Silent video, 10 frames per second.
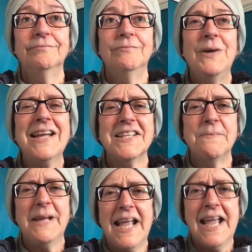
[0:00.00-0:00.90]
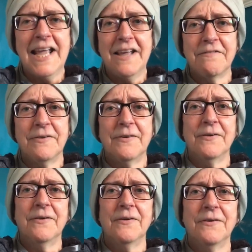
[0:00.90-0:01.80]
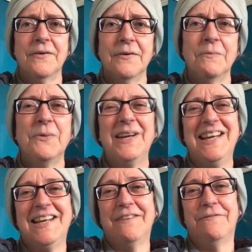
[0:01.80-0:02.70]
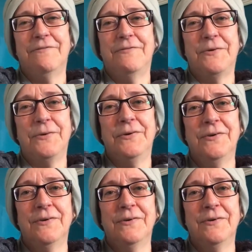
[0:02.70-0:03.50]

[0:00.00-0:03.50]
We had to behave, but we did have fun.